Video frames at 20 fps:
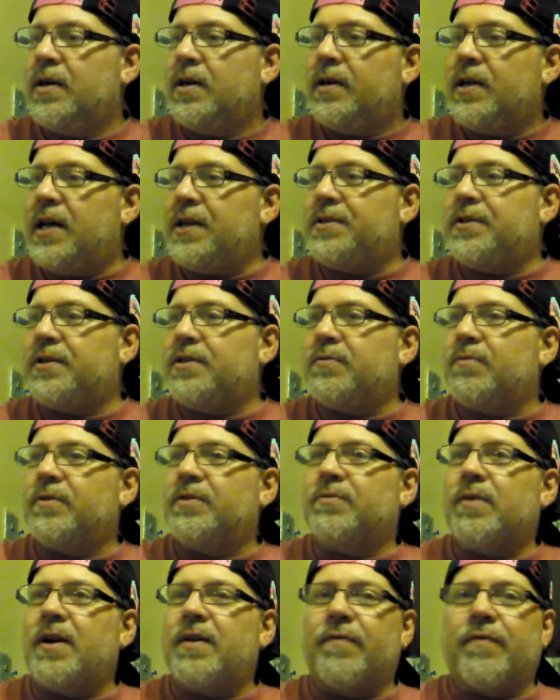That's just
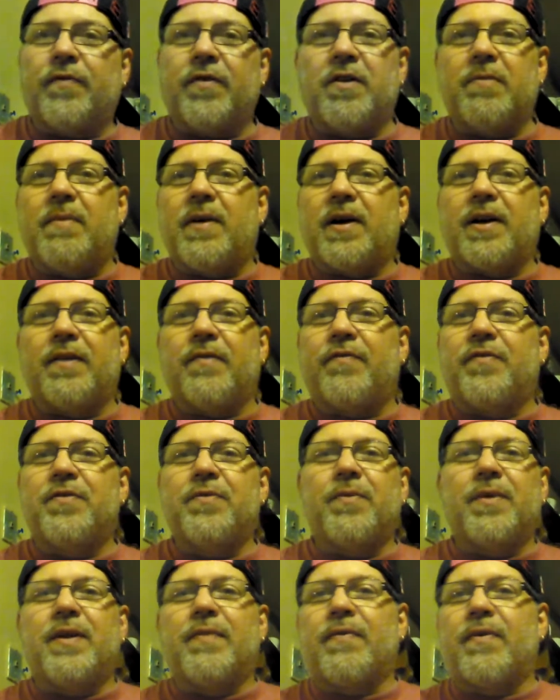what's right in front of me. I got a
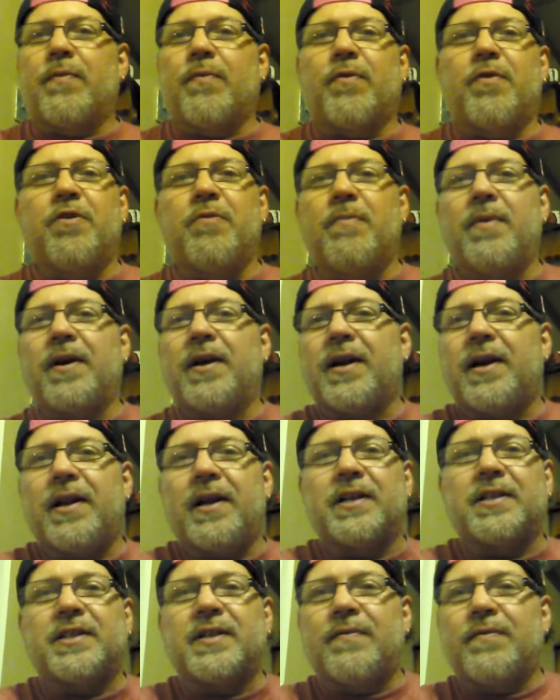few in every room. I got
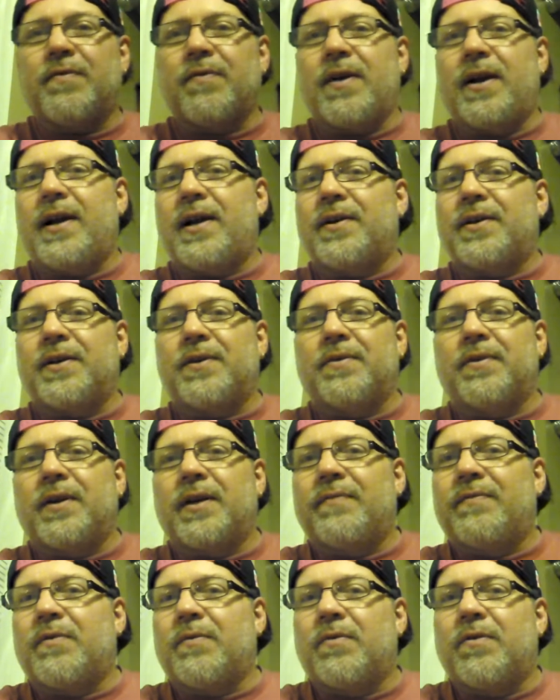like 7 or 8 out there in the
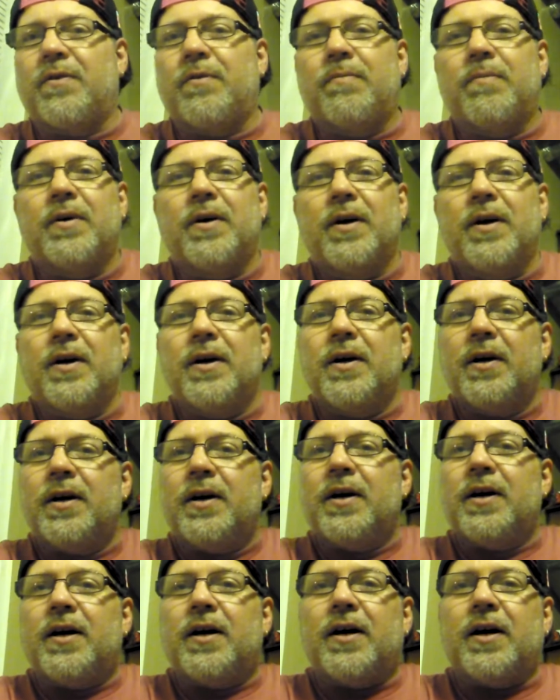living room.
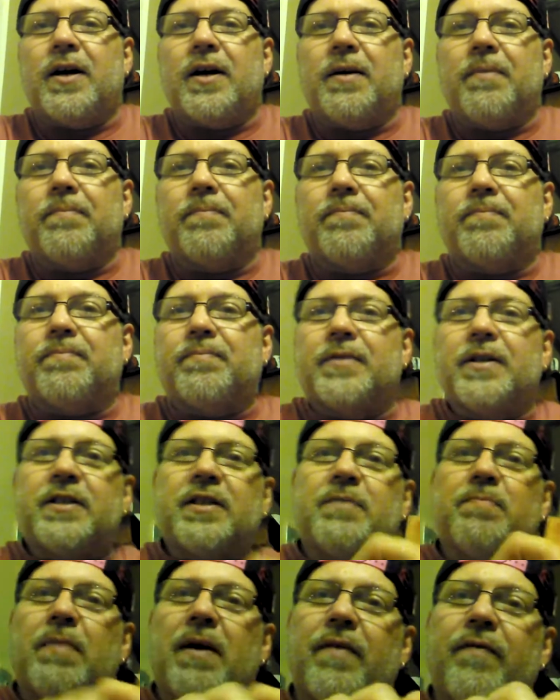
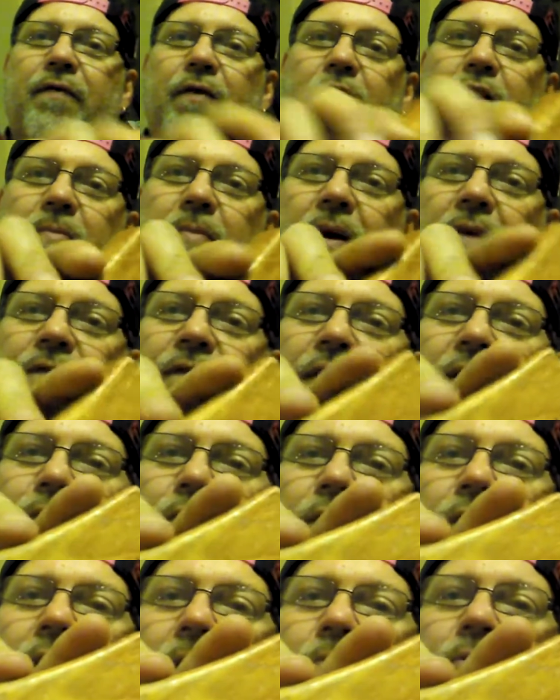This is by far my
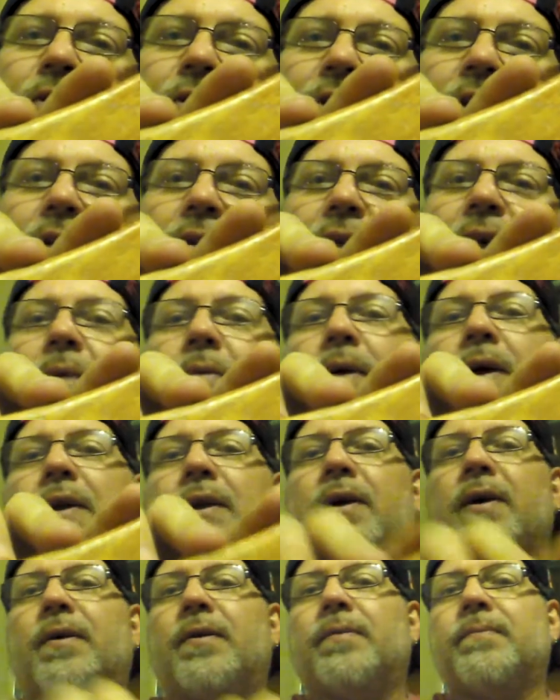favorite. I'm going to tell you that right
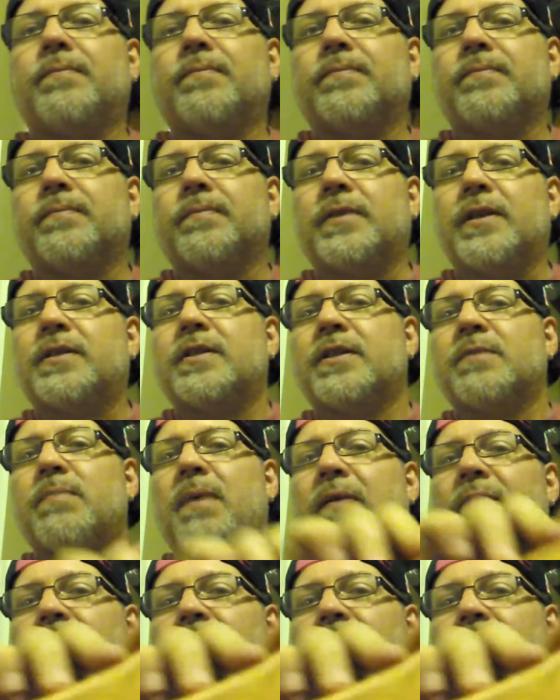now. This is my